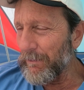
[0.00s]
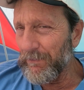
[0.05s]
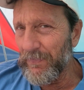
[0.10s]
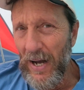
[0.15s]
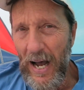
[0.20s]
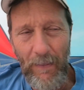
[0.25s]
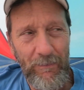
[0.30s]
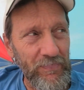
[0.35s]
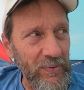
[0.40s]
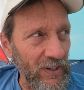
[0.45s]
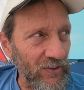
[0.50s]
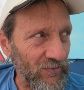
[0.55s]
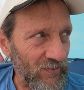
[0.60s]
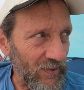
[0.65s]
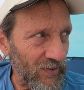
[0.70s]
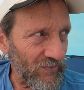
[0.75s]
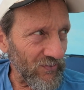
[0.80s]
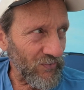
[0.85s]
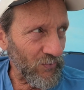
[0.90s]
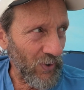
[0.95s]
and pop
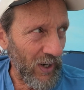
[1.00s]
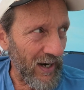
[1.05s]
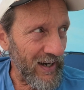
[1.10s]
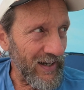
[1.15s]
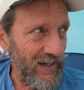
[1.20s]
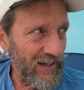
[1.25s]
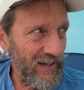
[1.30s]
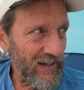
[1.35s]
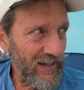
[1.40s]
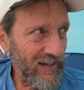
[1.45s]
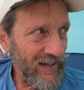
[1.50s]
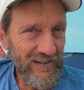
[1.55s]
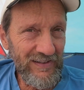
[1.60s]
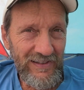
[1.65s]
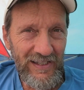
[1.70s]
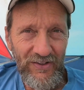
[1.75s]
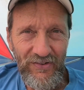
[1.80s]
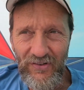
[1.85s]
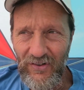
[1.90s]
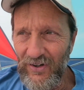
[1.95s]
business, right,
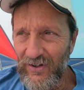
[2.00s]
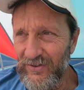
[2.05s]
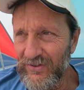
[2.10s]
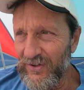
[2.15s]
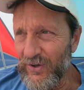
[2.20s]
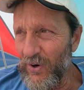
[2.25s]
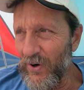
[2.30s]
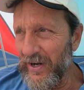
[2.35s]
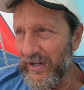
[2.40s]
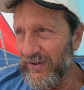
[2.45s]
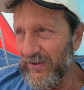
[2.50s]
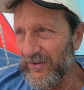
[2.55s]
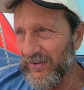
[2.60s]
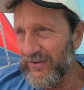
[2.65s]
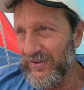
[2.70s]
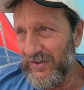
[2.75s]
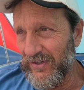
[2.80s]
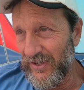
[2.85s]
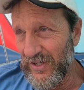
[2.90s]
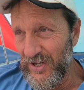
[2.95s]
that you're going
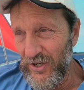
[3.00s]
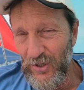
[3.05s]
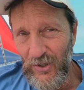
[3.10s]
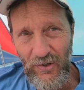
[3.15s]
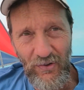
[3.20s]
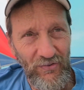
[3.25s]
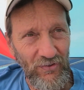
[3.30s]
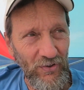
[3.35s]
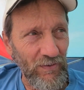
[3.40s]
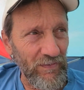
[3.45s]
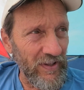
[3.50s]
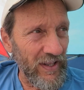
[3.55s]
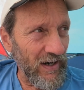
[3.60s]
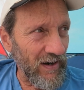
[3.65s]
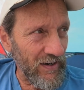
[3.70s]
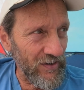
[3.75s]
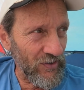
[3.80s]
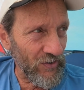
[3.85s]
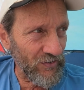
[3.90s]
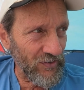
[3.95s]
to use over
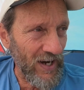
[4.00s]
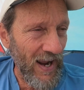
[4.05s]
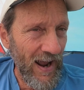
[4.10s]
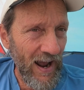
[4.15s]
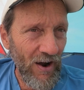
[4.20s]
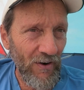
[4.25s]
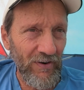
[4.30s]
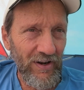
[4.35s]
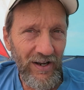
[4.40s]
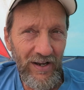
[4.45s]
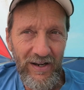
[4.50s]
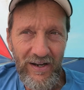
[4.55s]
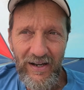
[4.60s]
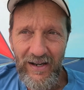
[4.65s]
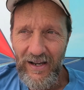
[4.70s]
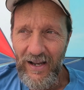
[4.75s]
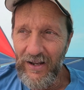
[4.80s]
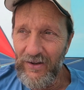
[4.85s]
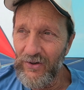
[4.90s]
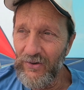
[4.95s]
there in your town,
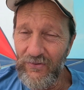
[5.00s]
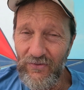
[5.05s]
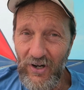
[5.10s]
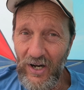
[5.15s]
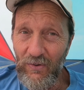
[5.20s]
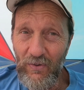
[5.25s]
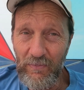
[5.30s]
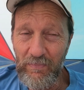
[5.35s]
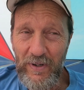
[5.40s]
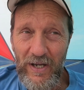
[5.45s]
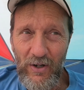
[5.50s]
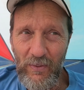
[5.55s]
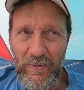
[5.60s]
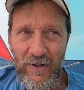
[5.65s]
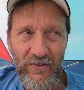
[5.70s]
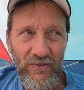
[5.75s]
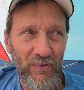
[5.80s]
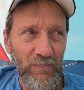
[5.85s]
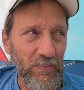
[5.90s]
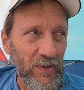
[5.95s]
and you check with Better
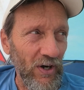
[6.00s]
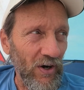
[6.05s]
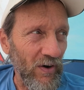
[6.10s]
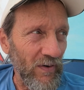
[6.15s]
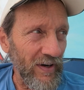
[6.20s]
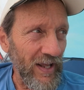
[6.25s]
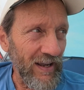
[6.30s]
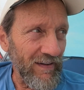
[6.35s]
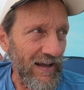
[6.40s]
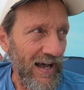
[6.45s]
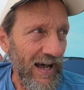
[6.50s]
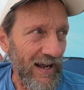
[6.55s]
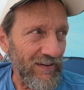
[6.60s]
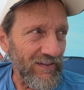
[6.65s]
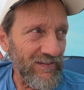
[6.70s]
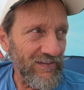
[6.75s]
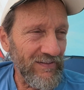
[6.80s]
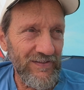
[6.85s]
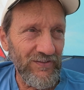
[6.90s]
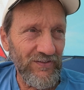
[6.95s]
Business Bureau and they got
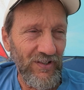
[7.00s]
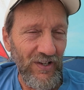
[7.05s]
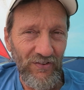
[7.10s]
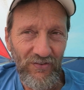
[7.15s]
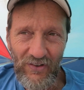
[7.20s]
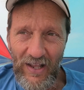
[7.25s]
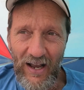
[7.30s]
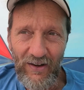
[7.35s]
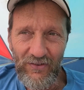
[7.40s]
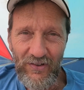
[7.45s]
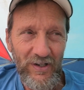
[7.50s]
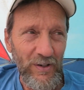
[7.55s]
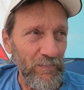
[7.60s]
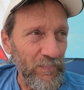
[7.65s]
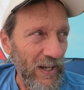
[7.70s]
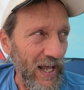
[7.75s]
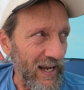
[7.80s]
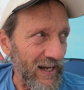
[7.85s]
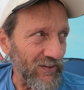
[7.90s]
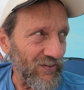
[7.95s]
six thousand
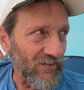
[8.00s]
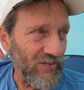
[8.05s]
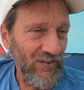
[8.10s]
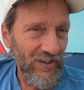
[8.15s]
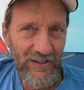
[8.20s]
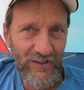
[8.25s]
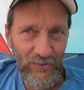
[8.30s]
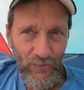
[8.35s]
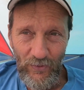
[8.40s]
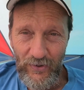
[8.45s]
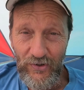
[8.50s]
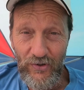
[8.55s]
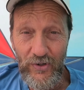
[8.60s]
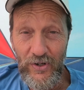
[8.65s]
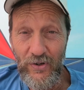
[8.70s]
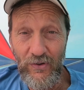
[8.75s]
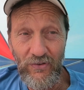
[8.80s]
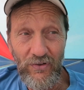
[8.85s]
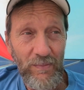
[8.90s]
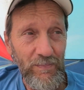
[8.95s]
complaints, would you
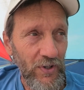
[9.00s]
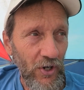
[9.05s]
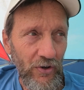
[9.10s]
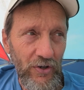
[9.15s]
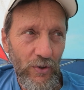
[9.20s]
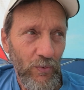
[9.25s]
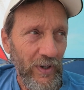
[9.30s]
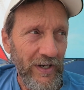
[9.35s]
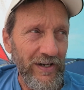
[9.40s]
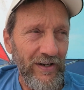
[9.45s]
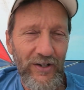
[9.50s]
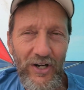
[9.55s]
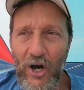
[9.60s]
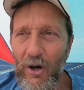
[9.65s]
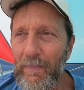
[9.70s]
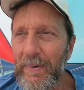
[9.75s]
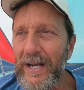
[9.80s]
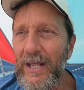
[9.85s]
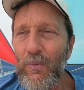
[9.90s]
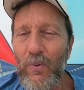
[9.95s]
use them? No, you wouldn't.
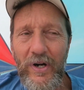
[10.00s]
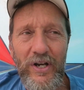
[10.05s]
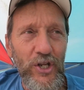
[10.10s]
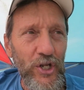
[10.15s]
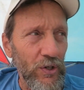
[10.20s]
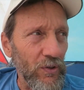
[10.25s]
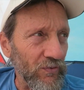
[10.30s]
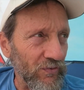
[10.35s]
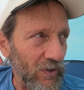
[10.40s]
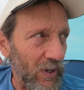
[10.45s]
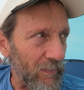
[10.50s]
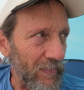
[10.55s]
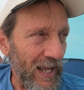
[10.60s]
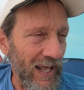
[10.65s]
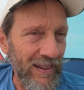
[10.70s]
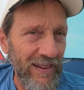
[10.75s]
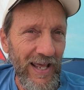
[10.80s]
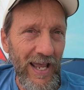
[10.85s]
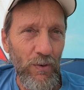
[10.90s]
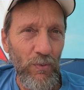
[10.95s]
Nobody would use them
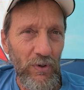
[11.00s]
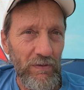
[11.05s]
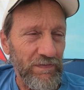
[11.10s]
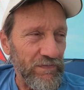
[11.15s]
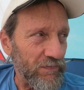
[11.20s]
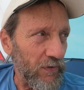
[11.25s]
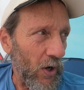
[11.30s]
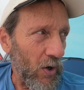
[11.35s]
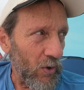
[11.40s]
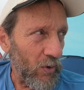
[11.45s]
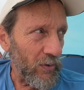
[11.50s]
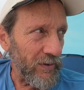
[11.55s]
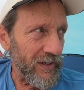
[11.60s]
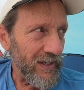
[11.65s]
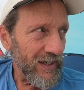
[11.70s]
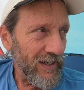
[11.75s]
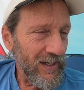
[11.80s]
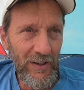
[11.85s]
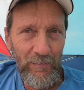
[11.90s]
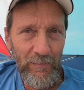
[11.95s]
and they would fold.
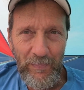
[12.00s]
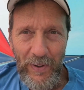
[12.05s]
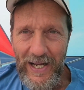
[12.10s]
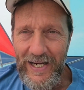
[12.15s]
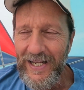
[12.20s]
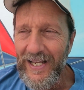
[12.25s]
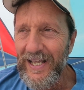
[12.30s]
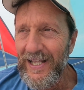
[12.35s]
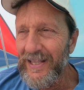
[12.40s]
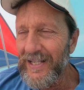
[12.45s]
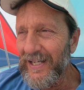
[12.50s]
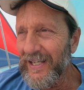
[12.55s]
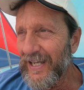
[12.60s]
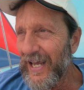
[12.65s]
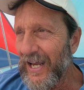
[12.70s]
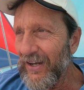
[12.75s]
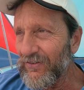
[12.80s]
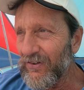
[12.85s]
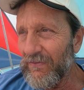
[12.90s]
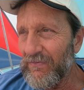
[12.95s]
But in the
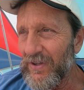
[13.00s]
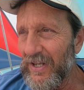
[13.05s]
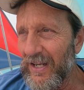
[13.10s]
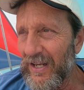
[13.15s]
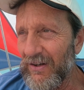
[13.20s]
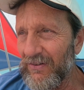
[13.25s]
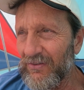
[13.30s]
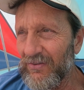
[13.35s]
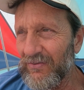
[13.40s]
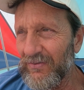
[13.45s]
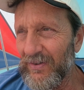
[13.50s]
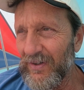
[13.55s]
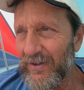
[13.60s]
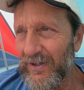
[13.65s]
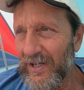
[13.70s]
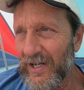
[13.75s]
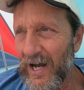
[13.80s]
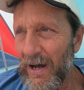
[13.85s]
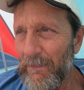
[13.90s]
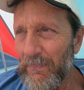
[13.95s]
case of these
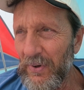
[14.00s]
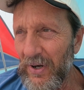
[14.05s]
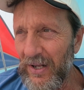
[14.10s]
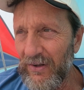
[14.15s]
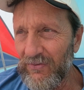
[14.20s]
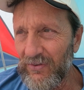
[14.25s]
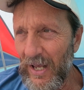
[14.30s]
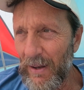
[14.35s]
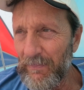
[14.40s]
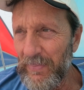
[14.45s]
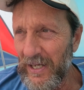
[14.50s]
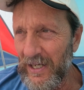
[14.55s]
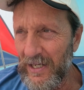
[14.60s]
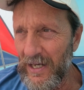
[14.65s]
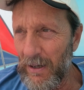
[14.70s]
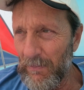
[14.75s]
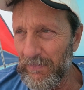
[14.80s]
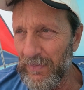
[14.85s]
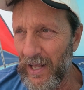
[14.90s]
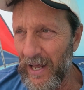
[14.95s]
companies that
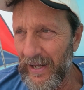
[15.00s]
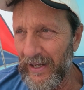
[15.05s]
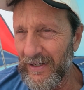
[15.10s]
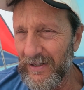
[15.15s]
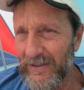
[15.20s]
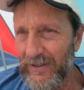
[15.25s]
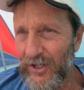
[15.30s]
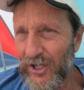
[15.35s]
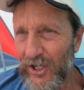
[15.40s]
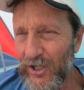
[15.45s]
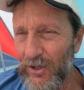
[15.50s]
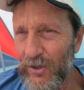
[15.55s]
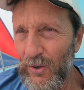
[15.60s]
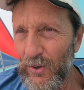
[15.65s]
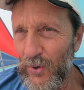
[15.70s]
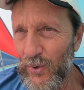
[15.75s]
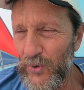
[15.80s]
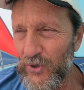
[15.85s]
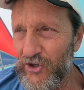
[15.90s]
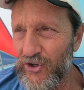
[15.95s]
become like
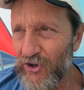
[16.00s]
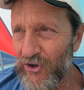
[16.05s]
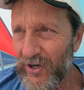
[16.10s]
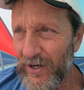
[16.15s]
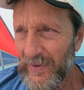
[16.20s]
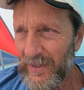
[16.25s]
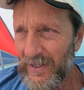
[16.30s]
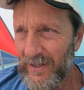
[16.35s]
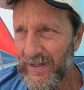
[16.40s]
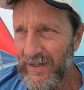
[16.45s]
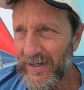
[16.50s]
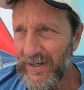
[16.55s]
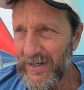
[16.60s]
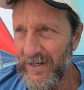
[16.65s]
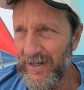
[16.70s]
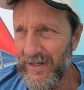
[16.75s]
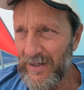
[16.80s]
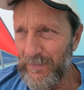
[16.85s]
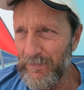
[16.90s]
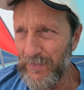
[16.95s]
huge
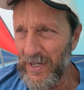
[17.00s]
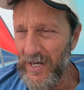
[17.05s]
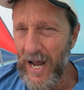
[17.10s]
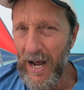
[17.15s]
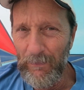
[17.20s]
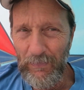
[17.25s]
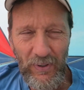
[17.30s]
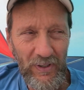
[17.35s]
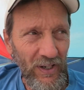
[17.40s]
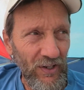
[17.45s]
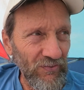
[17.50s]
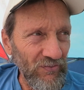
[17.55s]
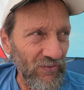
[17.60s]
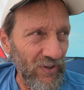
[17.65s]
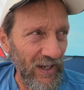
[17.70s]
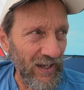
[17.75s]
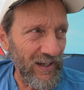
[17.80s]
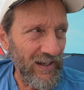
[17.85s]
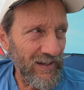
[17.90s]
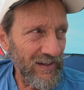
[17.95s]
uh,
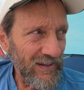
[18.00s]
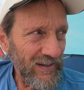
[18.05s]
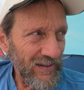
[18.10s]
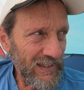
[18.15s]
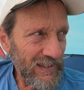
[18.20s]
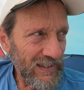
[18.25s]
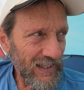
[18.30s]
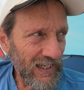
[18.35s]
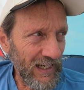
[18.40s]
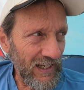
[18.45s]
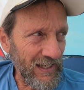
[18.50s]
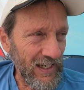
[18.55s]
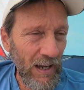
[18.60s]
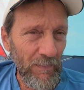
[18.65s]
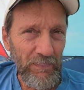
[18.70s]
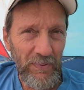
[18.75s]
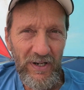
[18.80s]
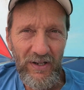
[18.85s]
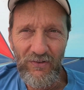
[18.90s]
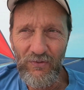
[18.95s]
monopolistic uh,
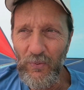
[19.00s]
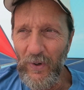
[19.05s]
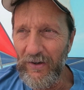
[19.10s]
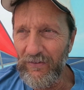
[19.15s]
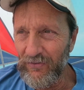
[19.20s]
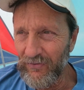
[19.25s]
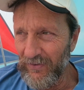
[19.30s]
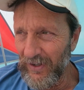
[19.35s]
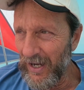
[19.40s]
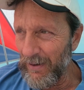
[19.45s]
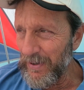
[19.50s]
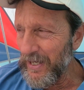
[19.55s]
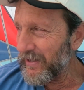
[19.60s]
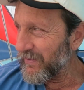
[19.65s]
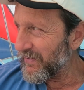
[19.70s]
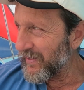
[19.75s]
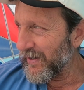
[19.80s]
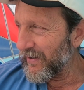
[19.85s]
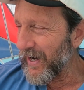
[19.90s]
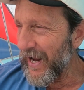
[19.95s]
companies, which, I
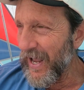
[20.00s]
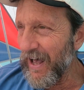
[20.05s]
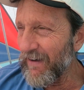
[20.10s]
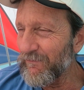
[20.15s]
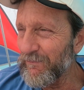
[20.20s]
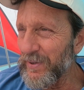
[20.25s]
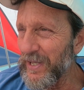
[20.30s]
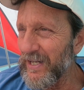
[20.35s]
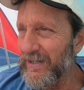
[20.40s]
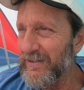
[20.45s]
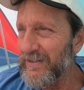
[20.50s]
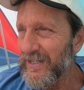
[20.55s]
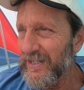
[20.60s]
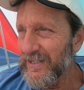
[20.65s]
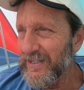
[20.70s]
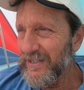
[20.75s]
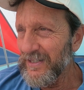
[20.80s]
mean, there have been